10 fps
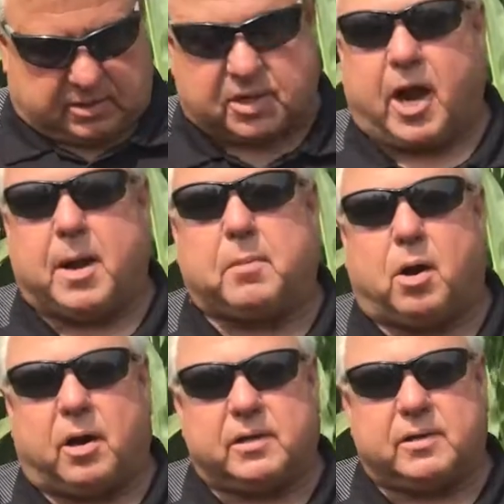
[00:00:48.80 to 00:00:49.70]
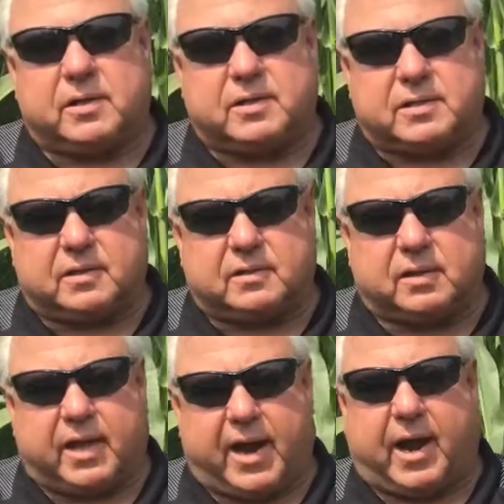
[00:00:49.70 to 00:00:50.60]
time on, is
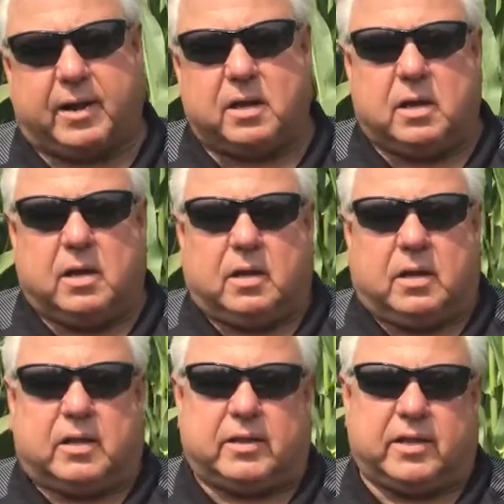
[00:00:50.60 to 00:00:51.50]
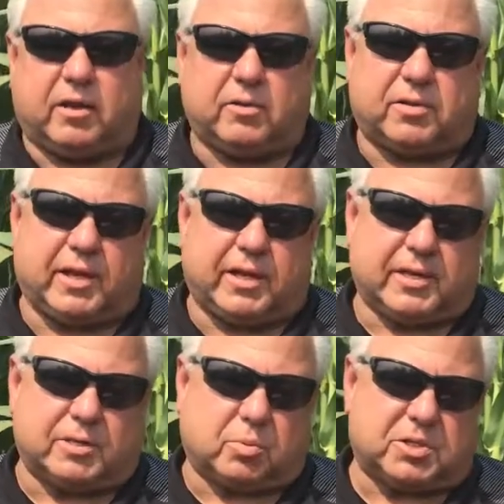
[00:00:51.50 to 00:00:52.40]
that. And the other thing
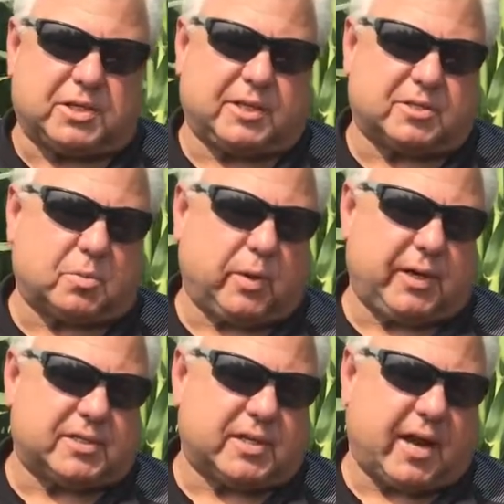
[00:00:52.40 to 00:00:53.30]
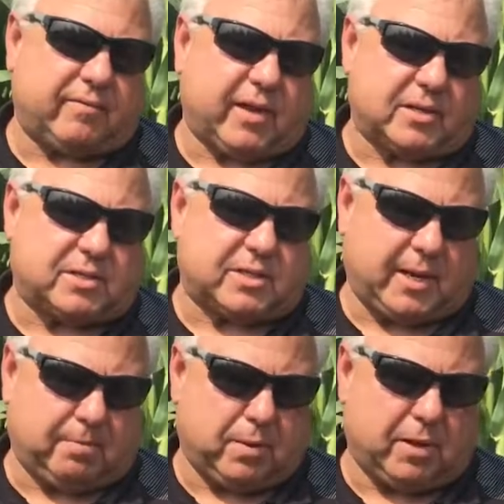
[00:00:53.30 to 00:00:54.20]
is we're seeing some weeds have that
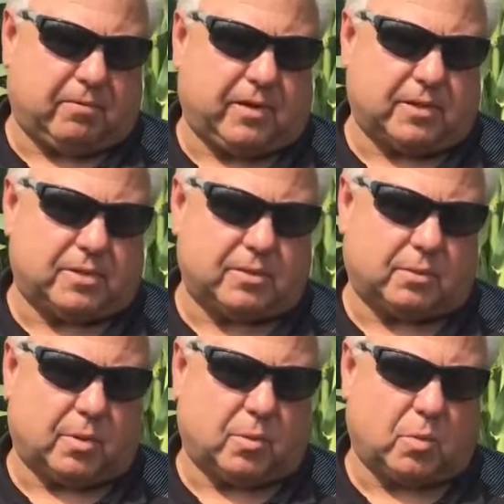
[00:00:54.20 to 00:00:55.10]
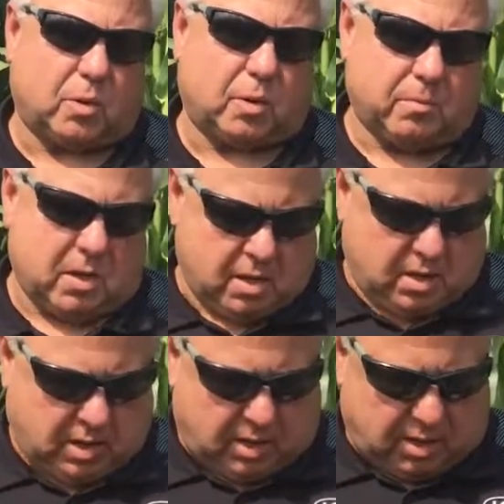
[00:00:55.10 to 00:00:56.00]
same benefit to the rootworm.
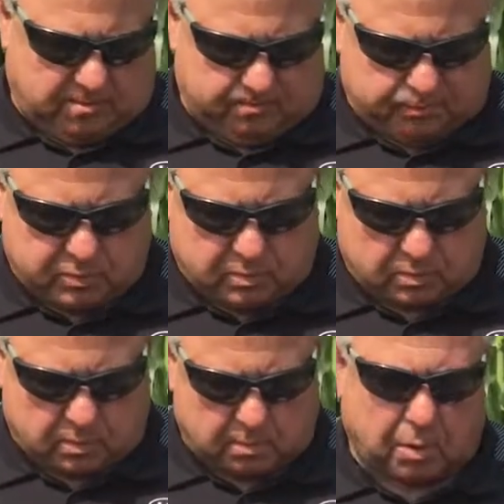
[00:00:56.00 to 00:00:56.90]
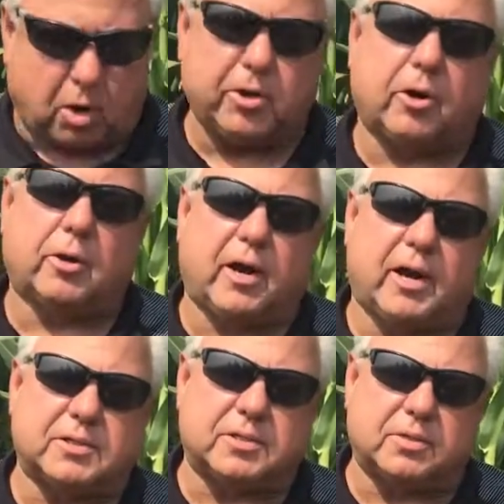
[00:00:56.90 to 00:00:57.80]
Barnyard
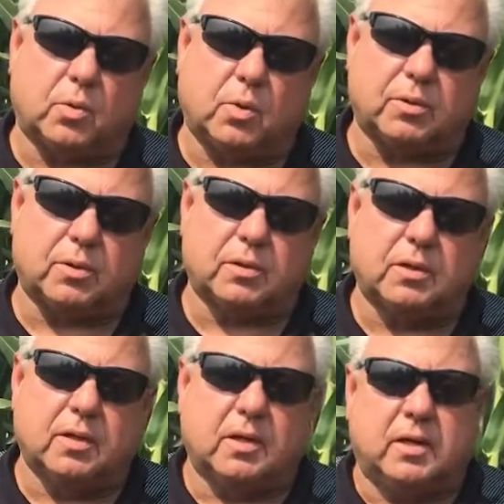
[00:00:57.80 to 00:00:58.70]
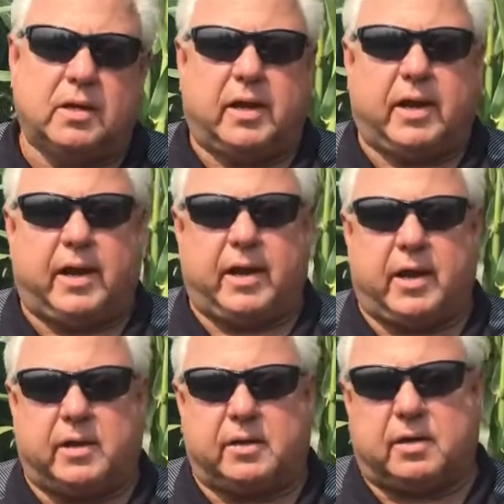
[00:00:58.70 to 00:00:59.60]
grass in northern,
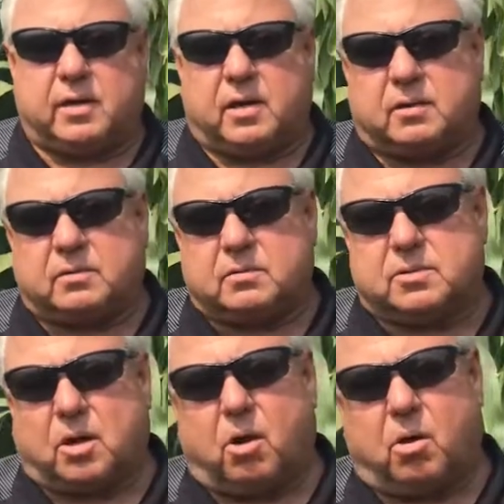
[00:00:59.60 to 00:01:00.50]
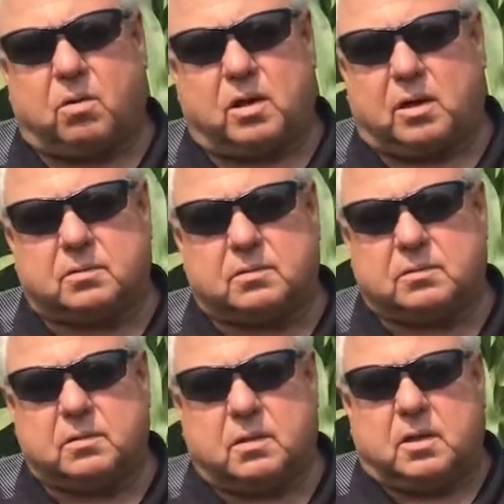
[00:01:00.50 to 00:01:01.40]
and tall
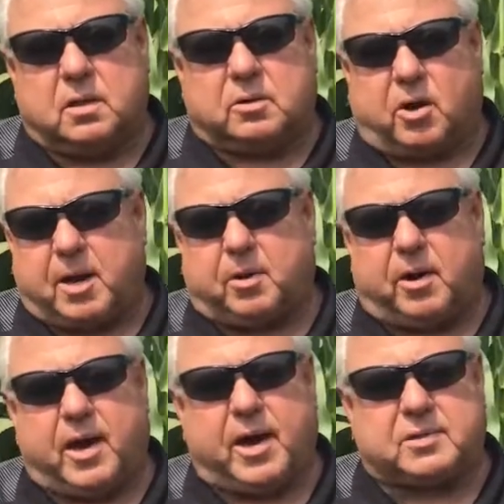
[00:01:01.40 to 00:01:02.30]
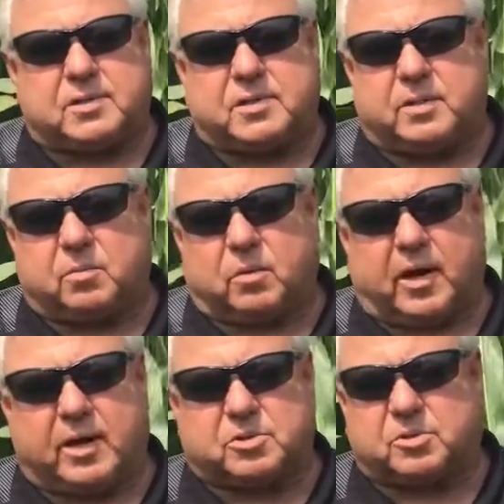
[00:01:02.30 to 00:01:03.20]
crabgrass, and we're
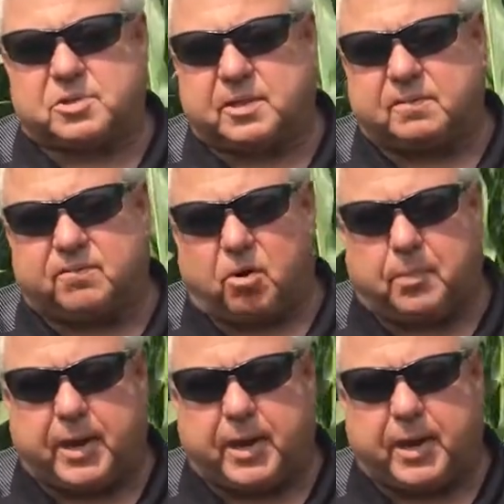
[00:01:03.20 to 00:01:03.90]
actually seeing fall